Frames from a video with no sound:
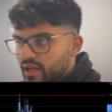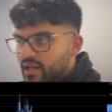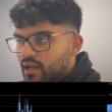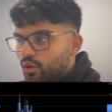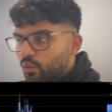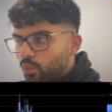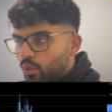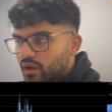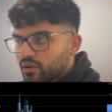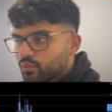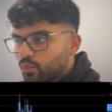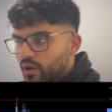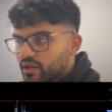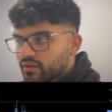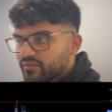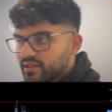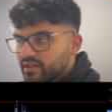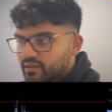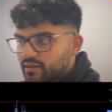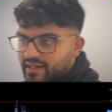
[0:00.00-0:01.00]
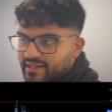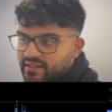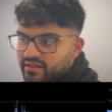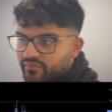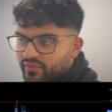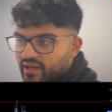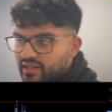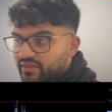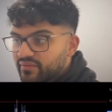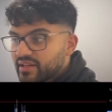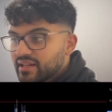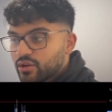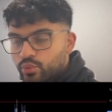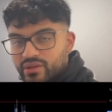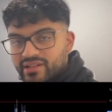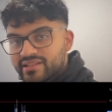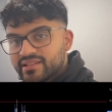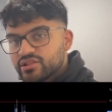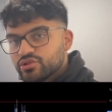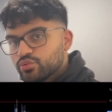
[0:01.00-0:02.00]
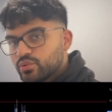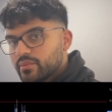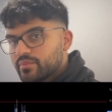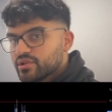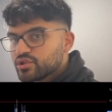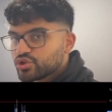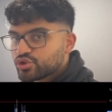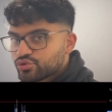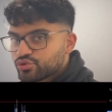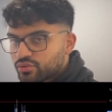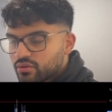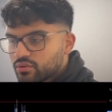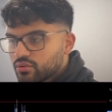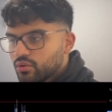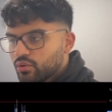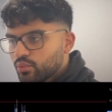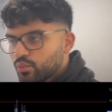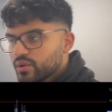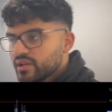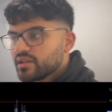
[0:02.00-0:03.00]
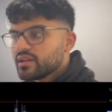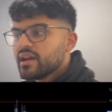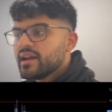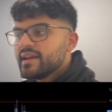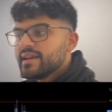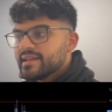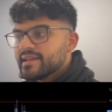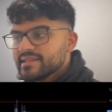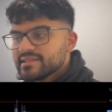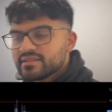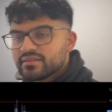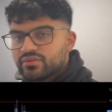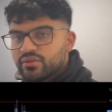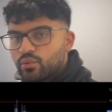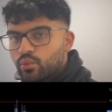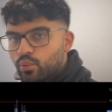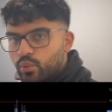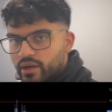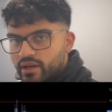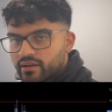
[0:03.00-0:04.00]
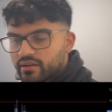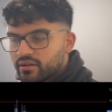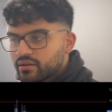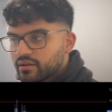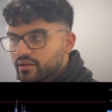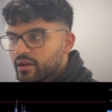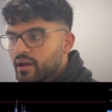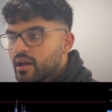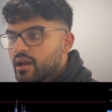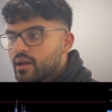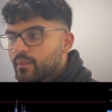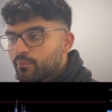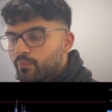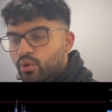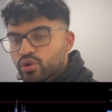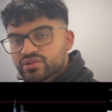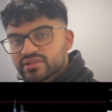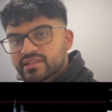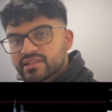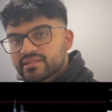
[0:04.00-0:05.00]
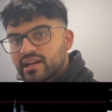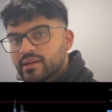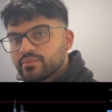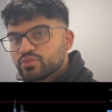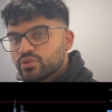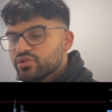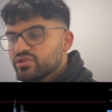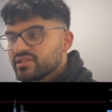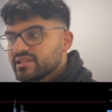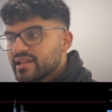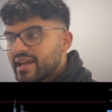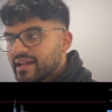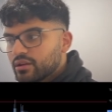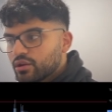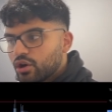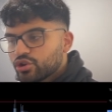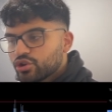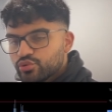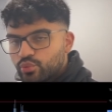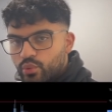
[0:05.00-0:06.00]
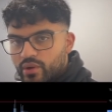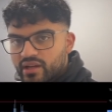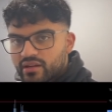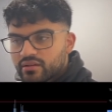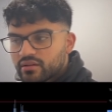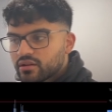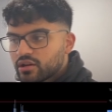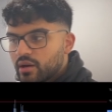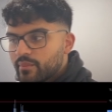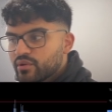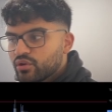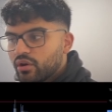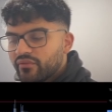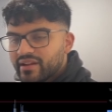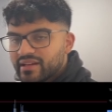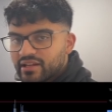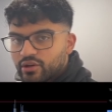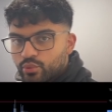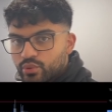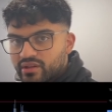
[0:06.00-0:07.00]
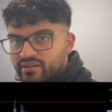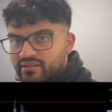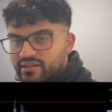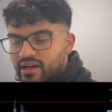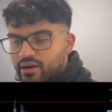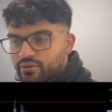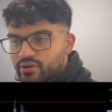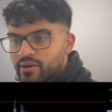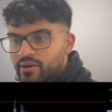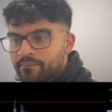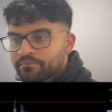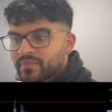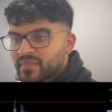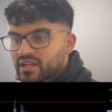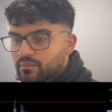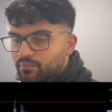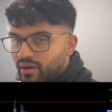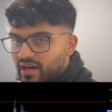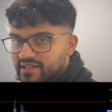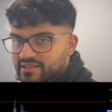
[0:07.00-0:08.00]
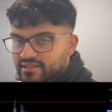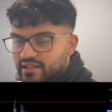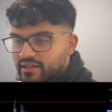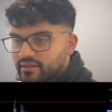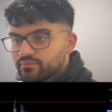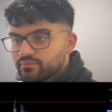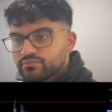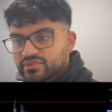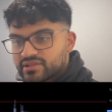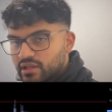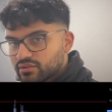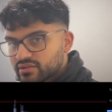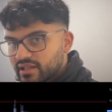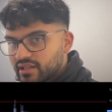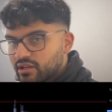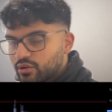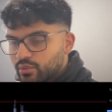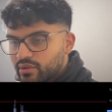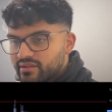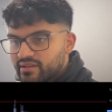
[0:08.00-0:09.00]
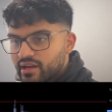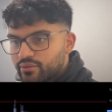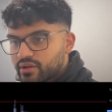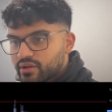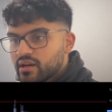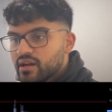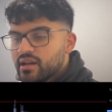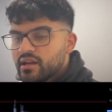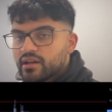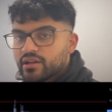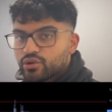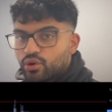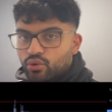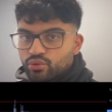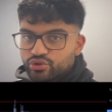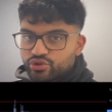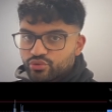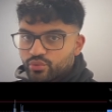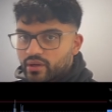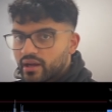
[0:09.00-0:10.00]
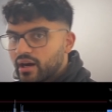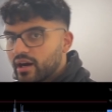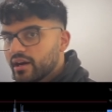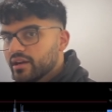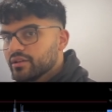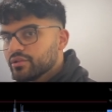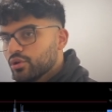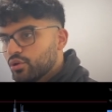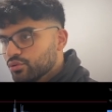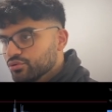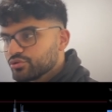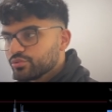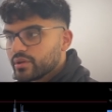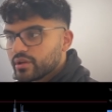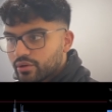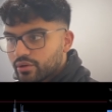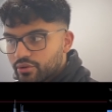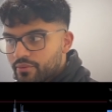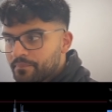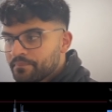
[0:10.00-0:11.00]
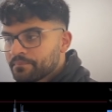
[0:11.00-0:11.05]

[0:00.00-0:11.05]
one way of identifying if a liquidity sweep is strong or weak is the wick, okay? Most of the times when you see a large wick coming off a liquidity area, a buy side, sell side liquidity area, an old swing high, an old swing low,